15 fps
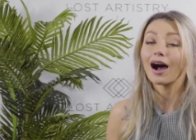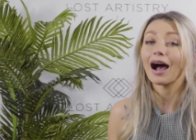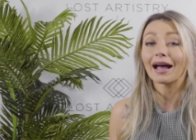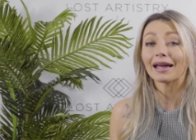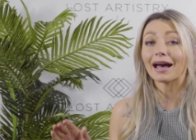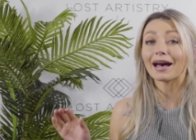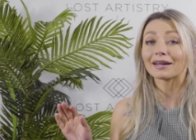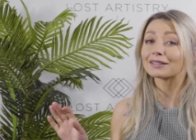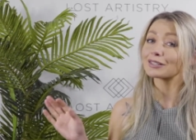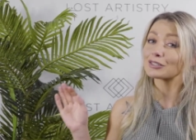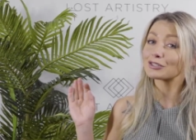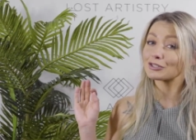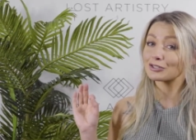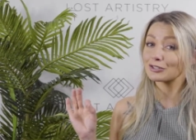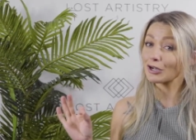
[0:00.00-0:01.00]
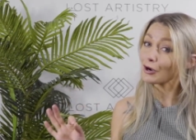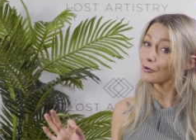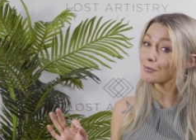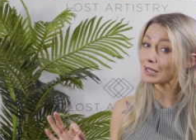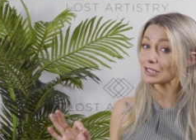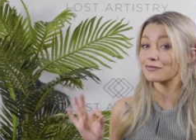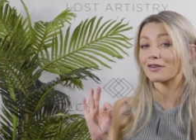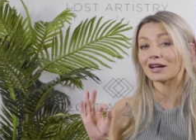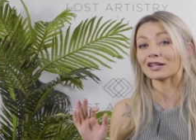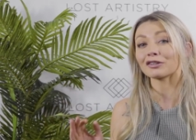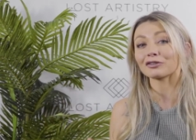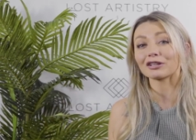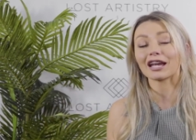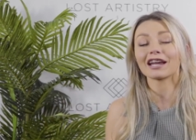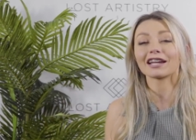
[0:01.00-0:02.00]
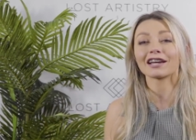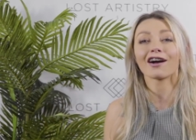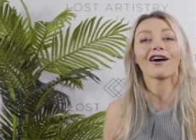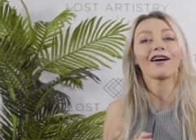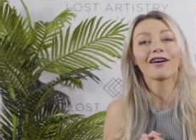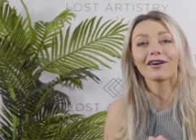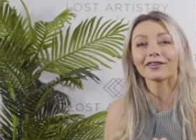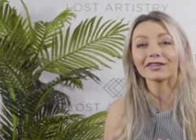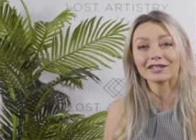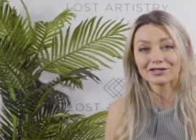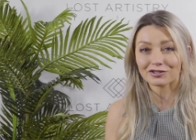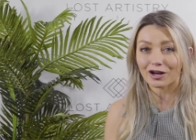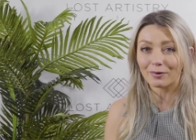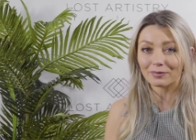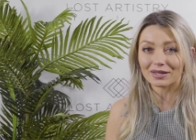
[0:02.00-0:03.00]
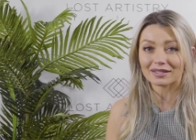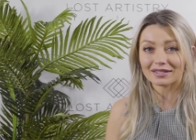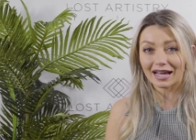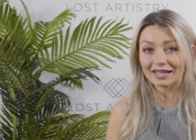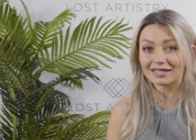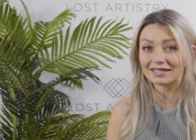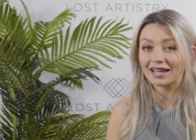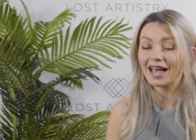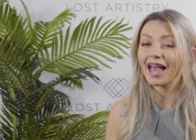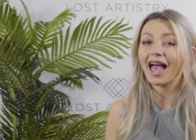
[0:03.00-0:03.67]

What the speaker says: I had so much fun creating all these Shop This Sets,